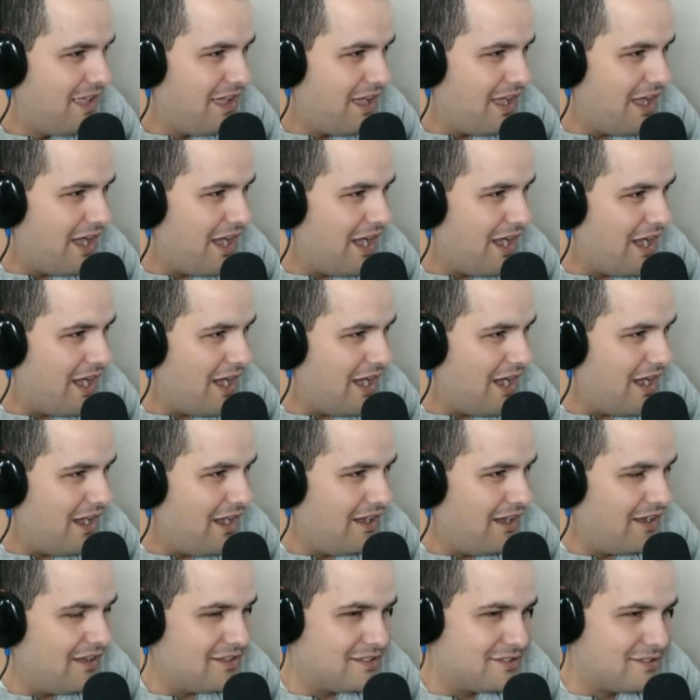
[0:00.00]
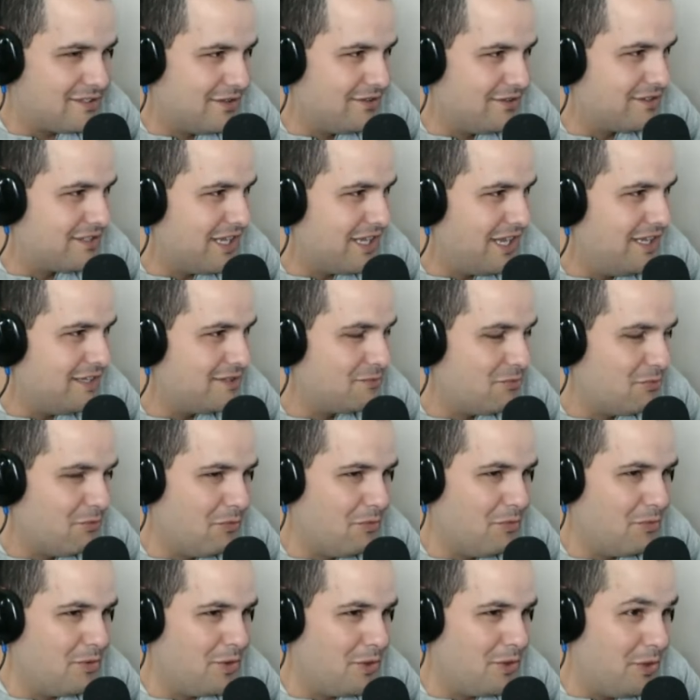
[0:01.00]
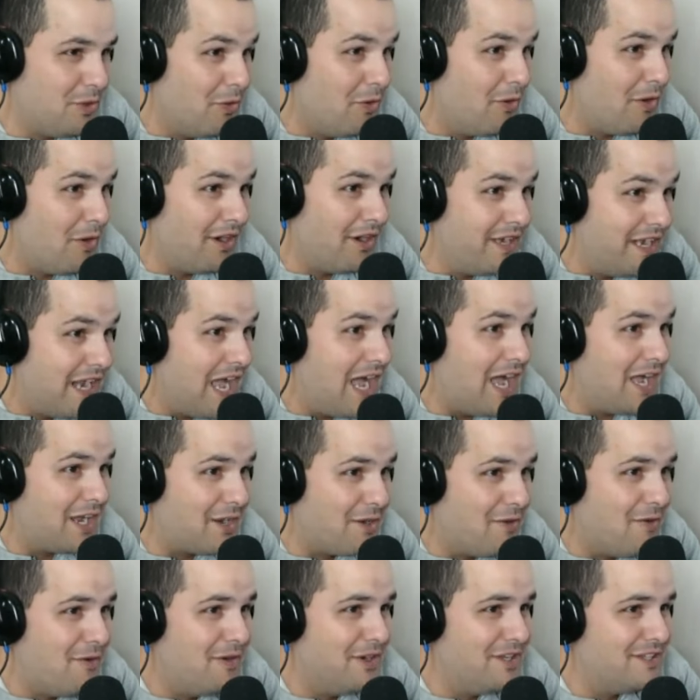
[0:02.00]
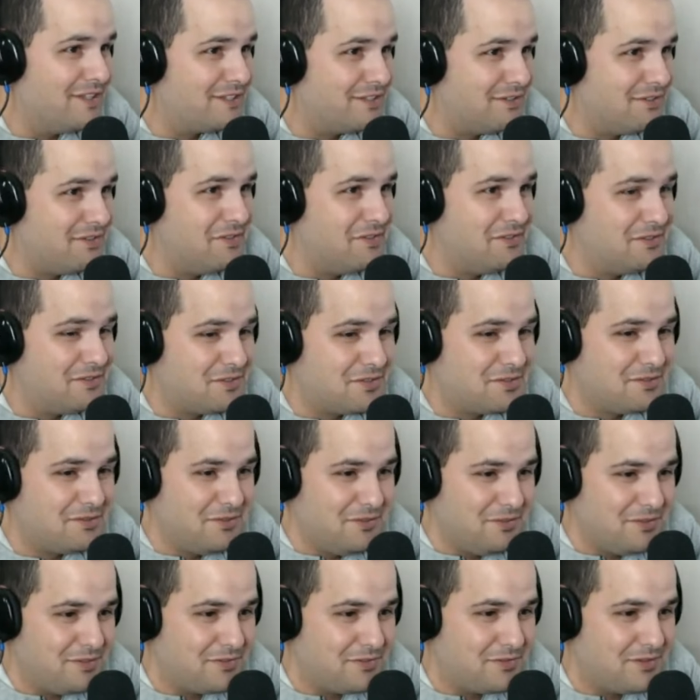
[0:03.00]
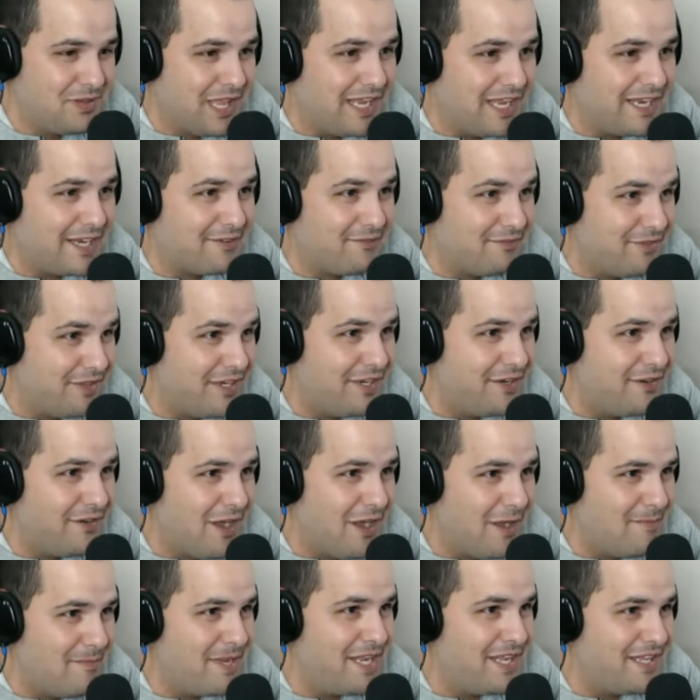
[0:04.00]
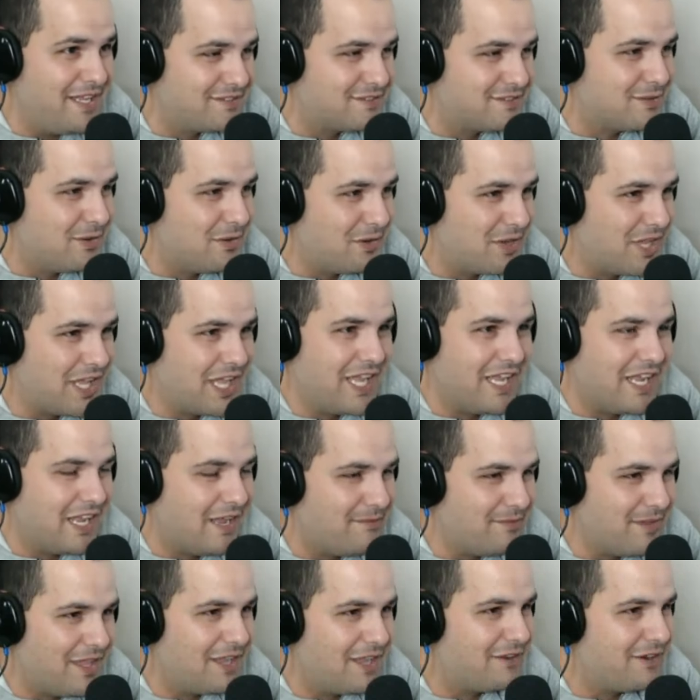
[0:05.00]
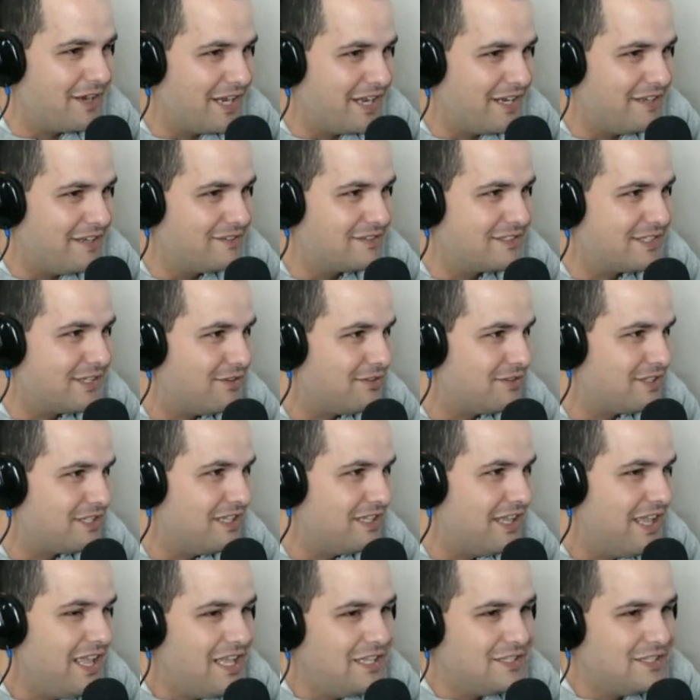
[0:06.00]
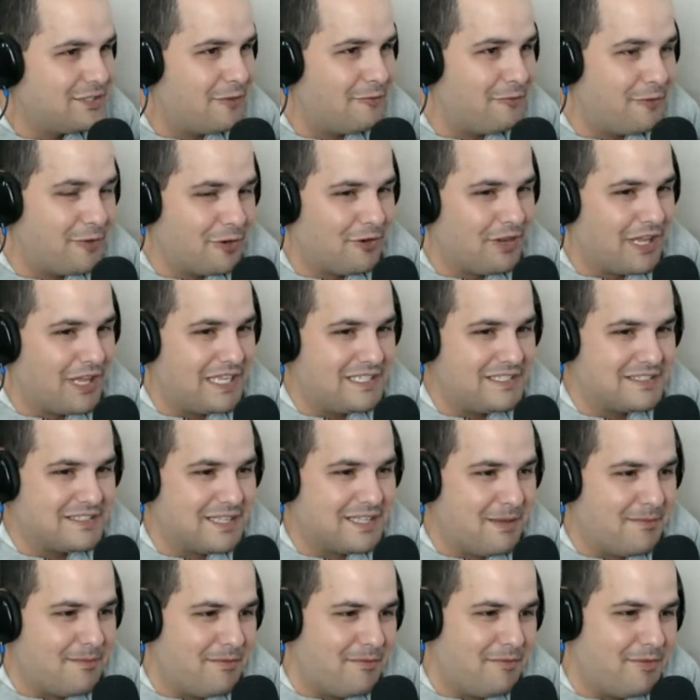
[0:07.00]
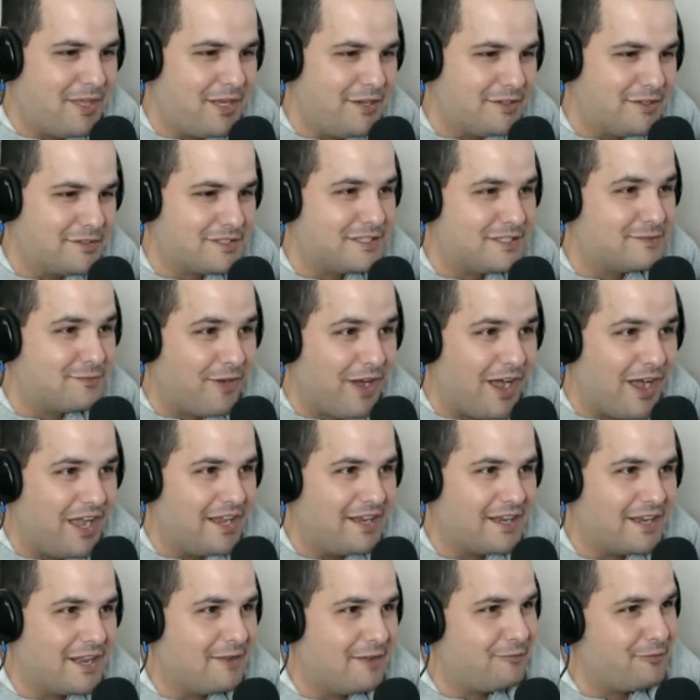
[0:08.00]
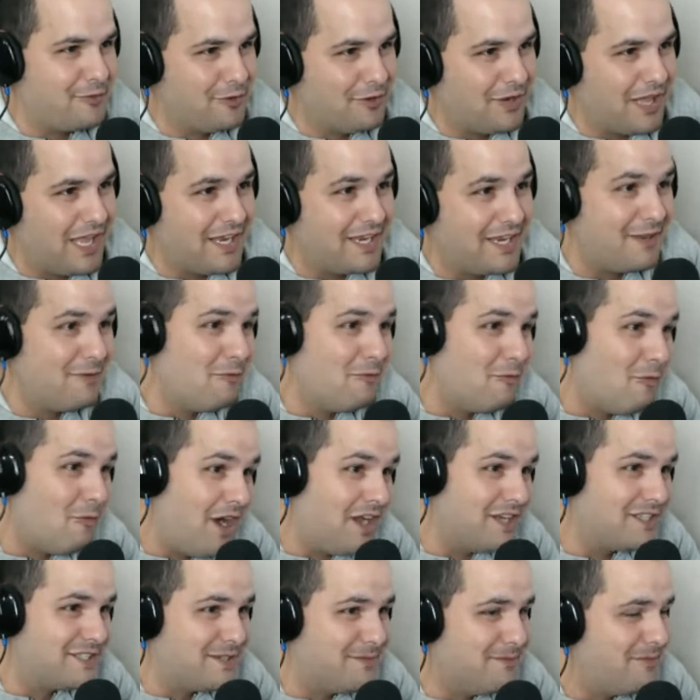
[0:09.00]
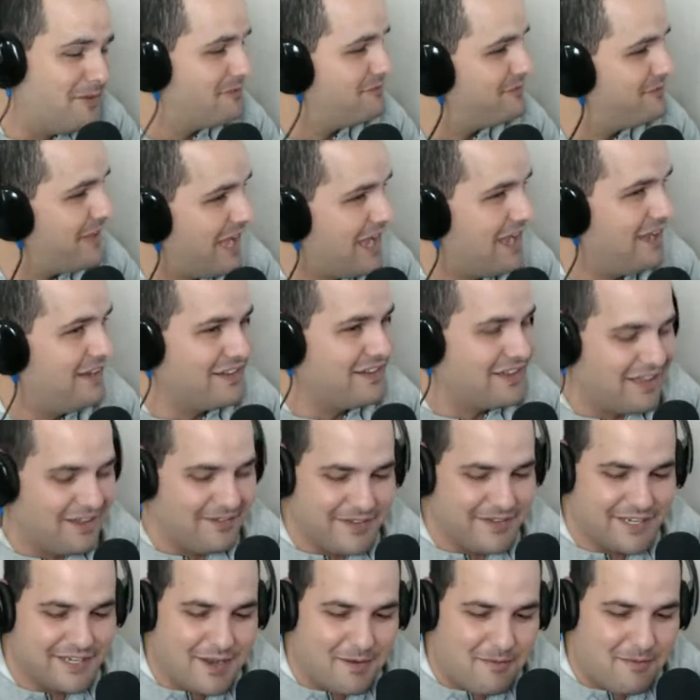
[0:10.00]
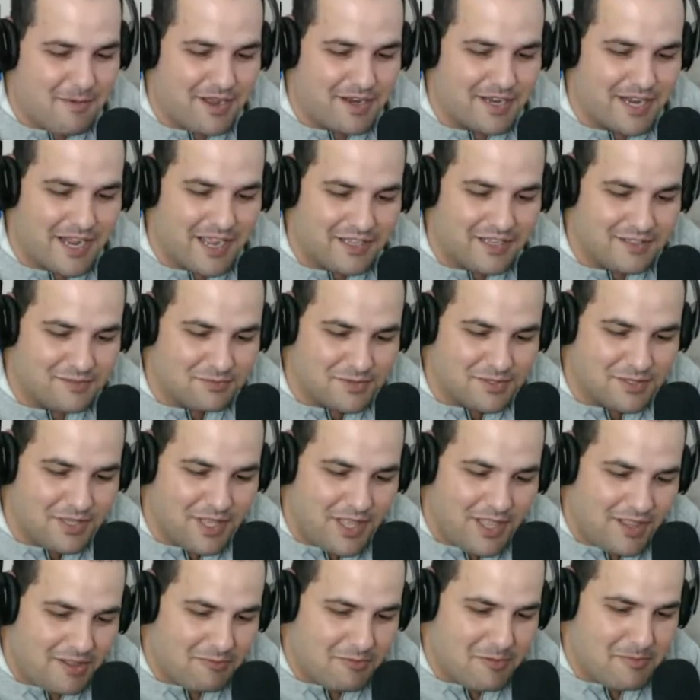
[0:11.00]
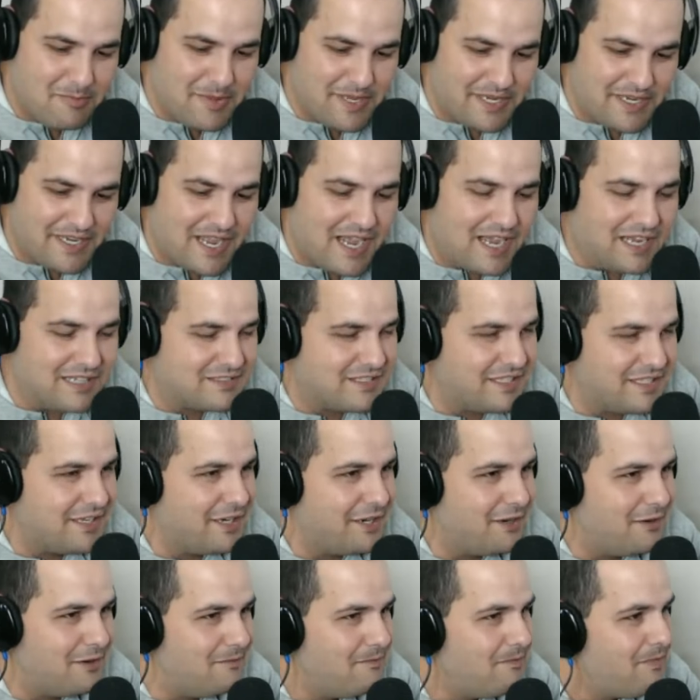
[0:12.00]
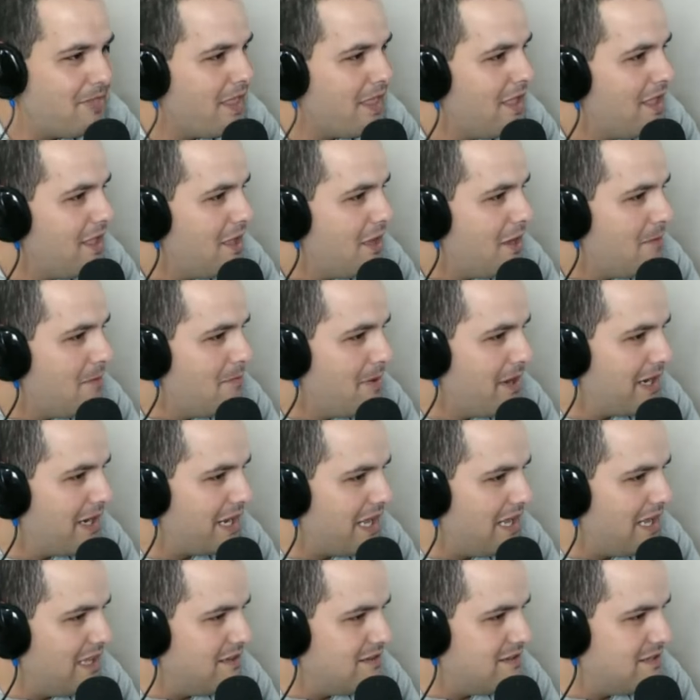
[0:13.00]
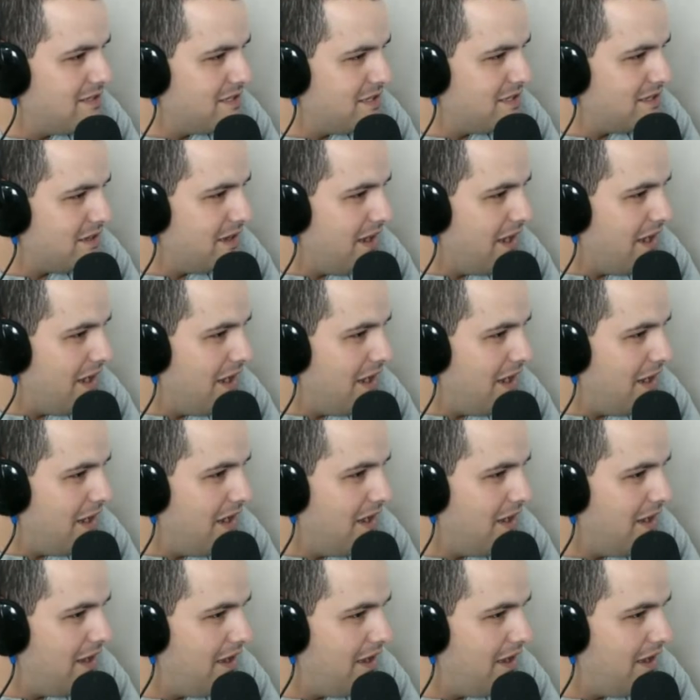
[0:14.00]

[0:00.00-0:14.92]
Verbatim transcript: uh sometimes you are not going to to to like a video. I mean, it's okay. I'm not gonna get insulted. So if you don't like this type of videos, it's fine. If you like them, watch them. If not, I mean, come on, guys. We we're big guys in here. But again, uh